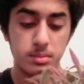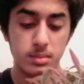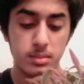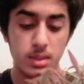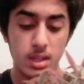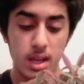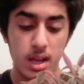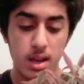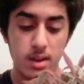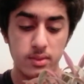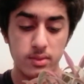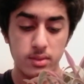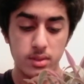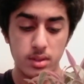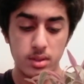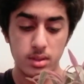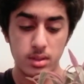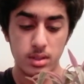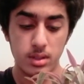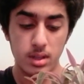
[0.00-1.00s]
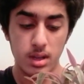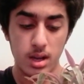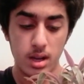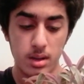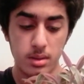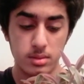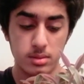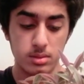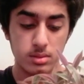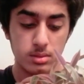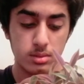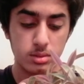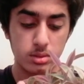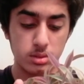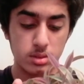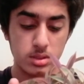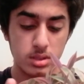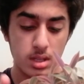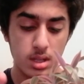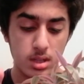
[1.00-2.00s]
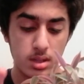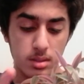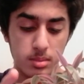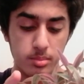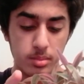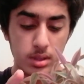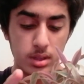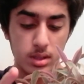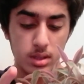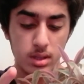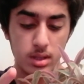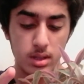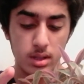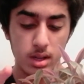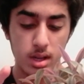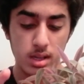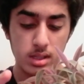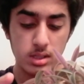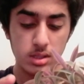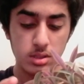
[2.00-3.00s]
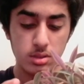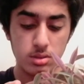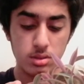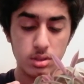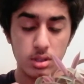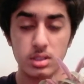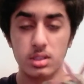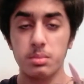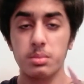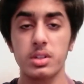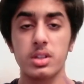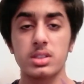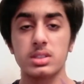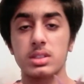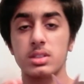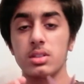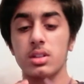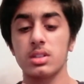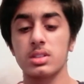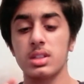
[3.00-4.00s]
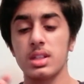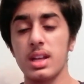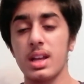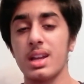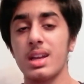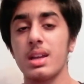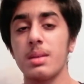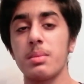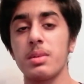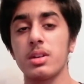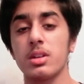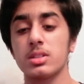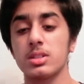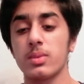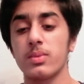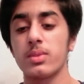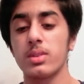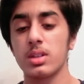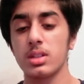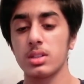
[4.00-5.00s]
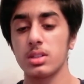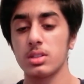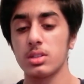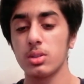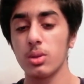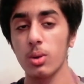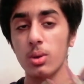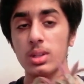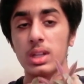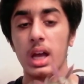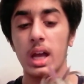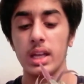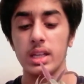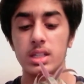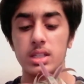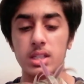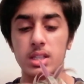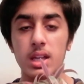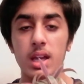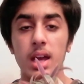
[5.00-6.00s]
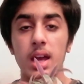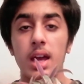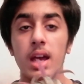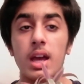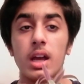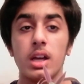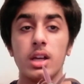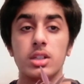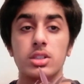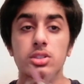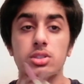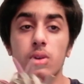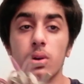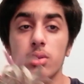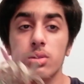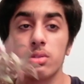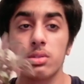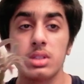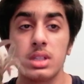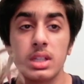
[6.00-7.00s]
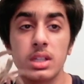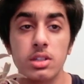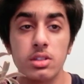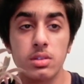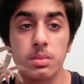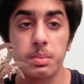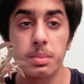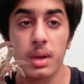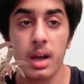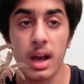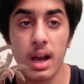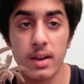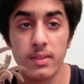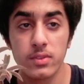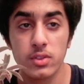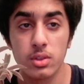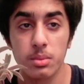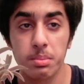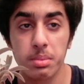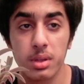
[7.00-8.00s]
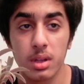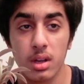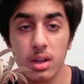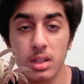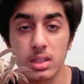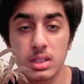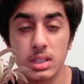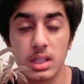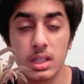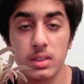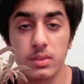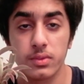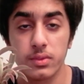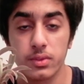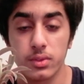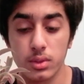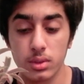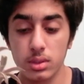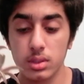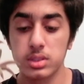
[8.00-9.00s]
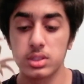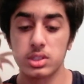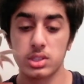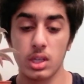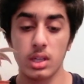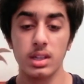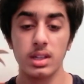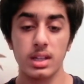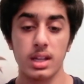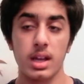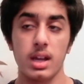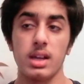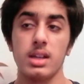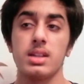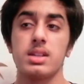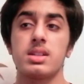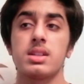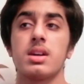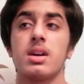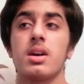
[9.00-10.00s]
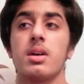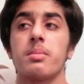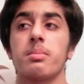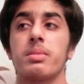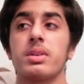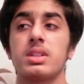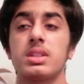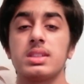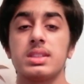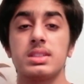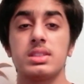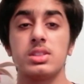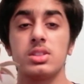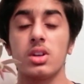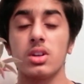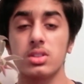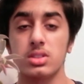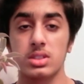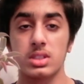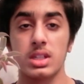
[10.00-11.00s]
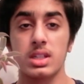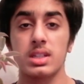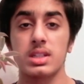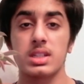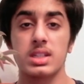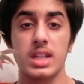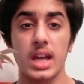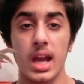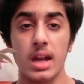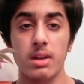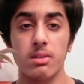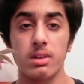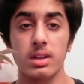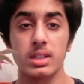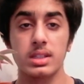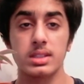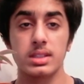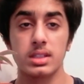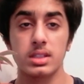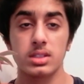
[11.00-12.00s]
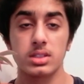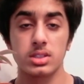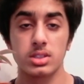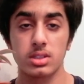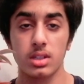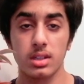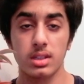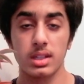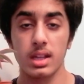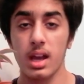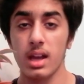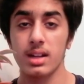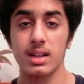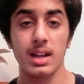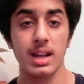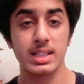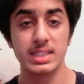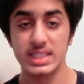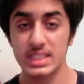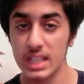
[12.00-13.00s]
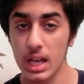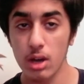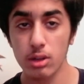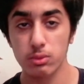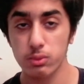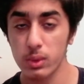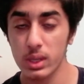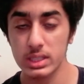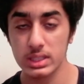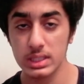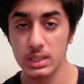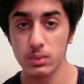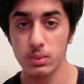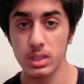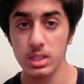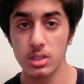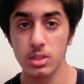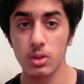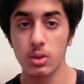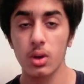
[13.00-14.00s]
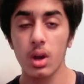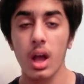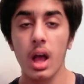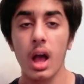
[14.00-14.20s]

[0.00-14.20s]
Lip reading: have a good I needed to cut it because it got leggy because of low light. So you need to have your plant in full sunlight, but not direct sunlight like south facing window.